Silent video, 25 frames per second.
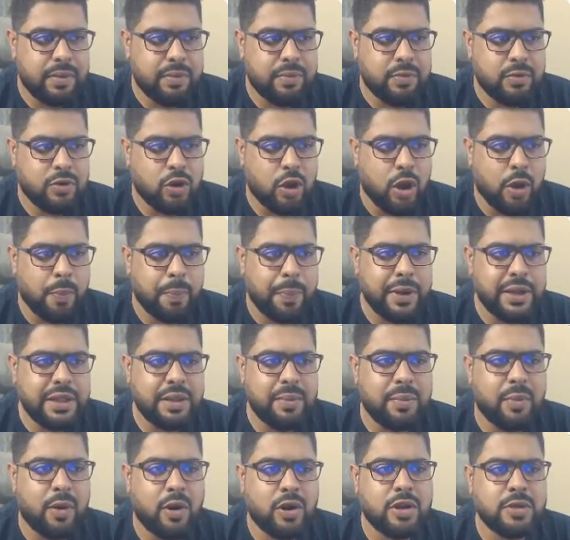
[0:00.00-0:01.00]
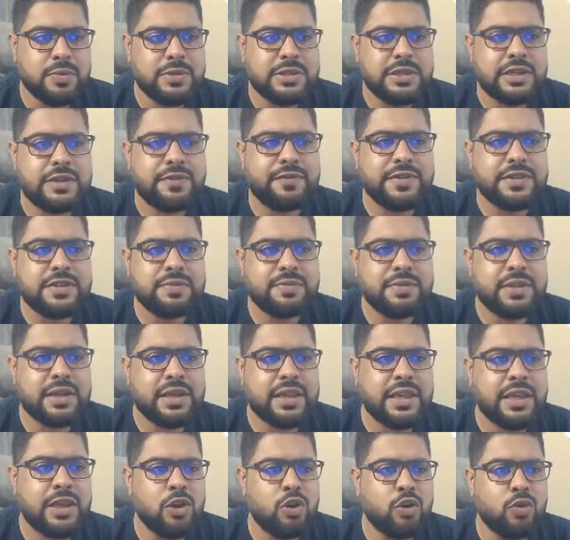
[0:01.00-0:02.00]
top and the bottom surface of the
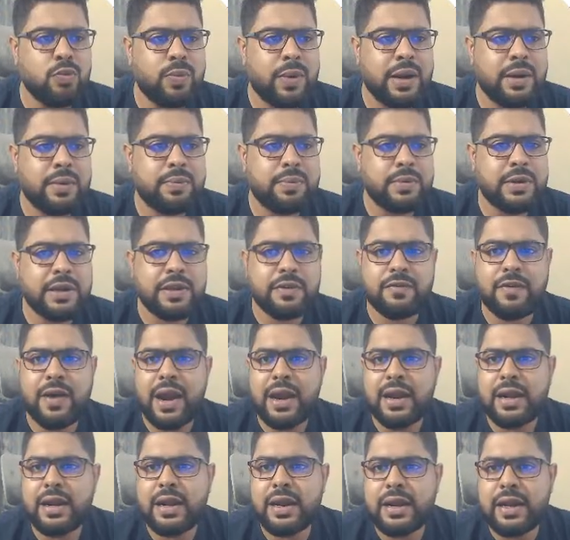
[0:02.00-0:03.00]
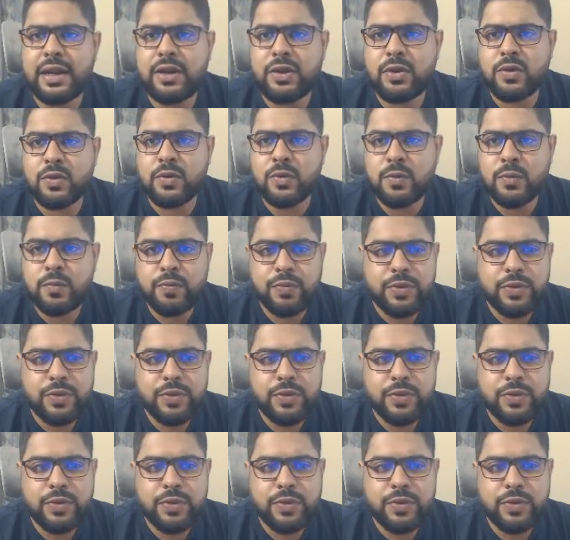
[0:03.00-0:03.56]
cube are divided into,